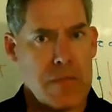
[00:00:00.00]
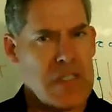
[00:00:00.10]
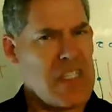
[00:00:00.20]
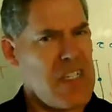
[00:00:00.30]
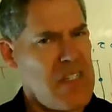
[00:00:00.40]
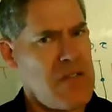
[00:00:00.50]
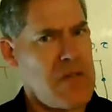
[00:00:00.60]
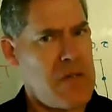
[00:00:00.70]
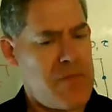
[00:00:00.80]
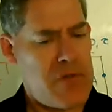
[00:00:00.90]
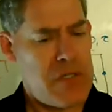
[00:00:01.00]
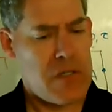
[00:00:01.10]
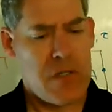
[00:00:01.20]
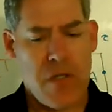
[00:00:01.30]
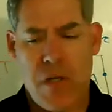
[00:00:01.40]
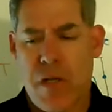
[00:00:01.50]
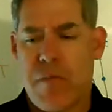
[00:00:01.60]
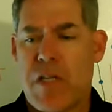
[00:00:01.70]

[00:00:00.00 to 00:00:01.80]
Ductile or brittle? I mean,